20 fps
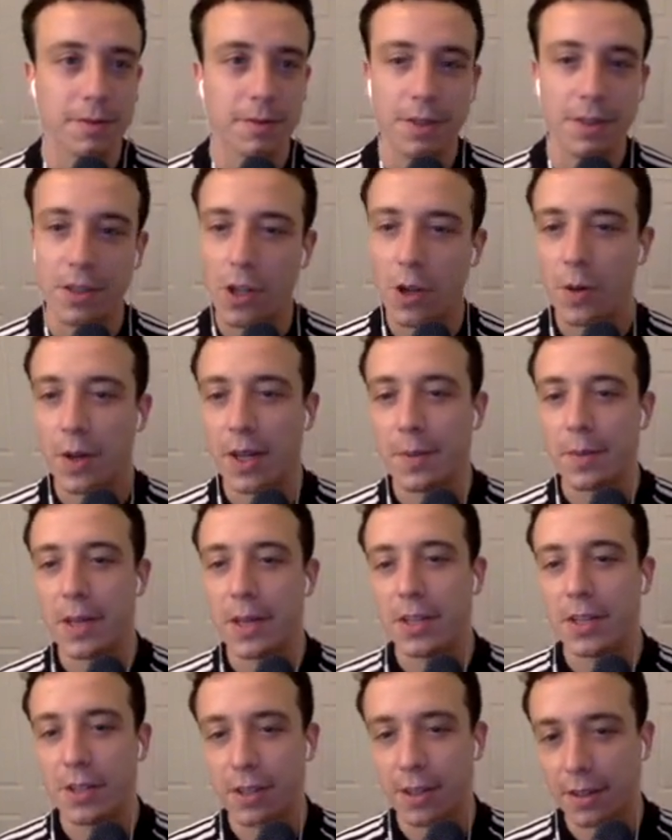No
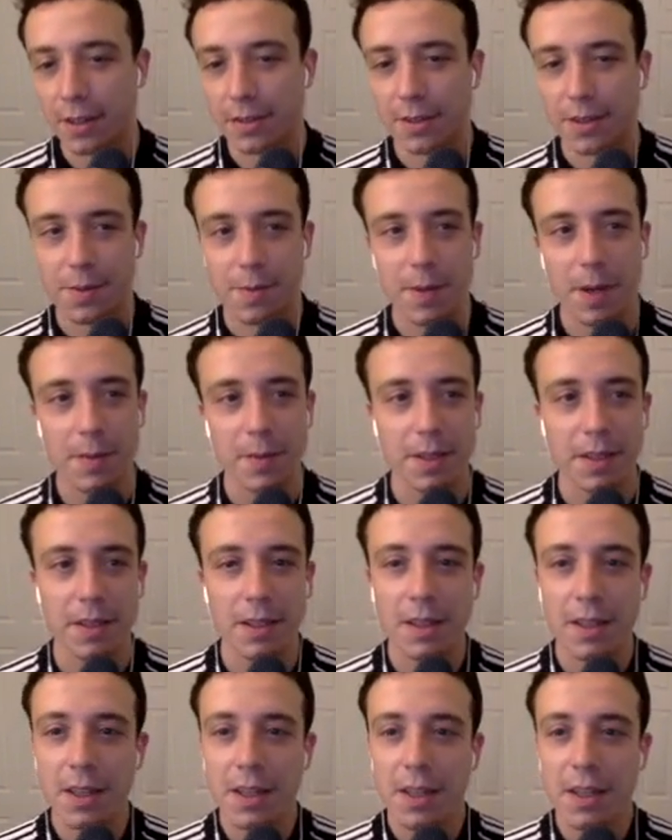animation, it's probably
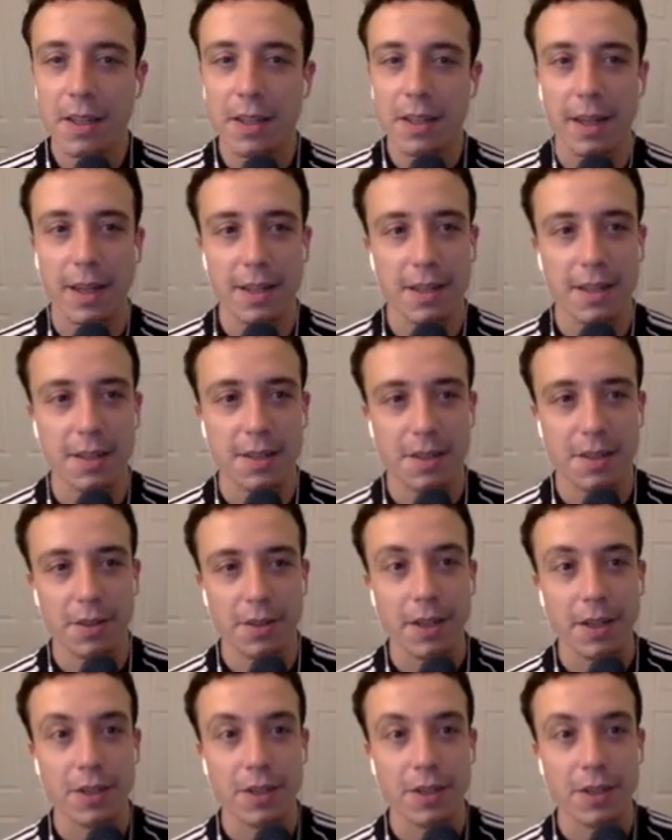not necessary,